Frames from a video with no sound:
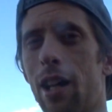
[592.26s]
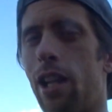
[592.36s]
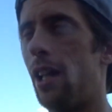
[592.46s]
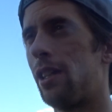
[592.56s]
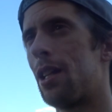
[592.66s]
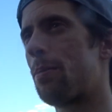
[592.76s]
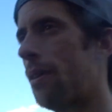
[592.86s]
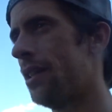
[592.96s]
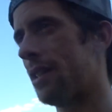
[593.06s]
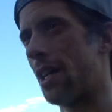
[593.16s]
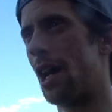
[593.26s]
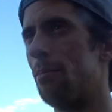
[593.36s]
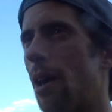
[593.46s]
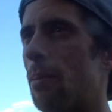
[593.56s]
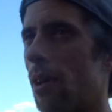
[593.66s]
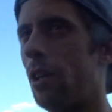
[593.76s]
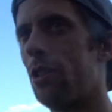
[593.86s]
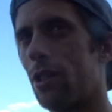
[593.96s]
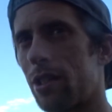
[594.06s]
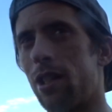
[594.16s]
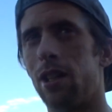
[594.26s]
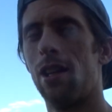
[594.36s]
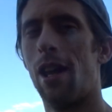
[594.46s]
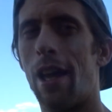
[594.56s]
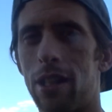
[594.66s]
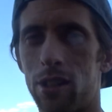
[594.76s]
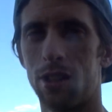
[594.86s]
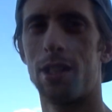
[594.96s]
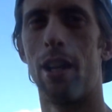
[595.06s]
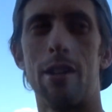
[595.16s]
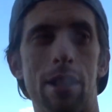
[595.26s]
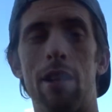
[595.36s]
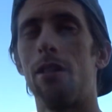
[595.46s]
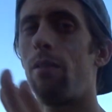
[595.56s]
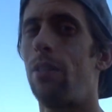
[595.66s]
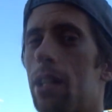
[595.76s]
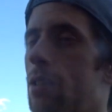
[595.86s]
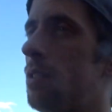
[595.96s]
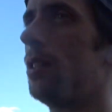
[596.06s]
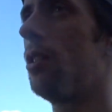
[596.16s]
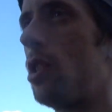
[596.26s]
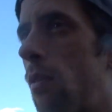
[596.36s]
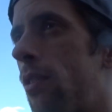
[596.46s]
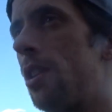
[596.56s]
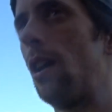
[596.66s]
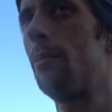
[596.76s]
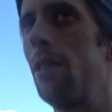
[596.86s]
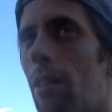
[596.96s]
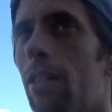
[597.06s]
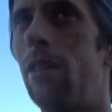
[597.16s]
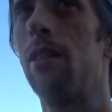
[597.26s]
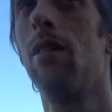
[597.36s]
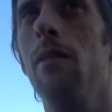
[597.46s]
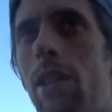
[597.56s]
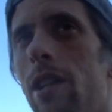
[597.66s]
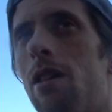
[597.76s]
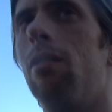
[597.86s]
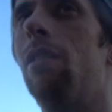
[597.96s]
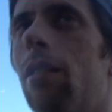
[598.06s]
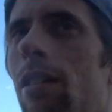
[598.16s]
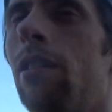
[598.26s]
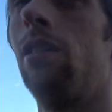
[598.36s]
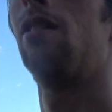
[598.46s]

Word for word: And at this point in time, I'm already just anxious out, because I don't know if you guys have seen the Jeffrey Dahmer video. Ted Bundy.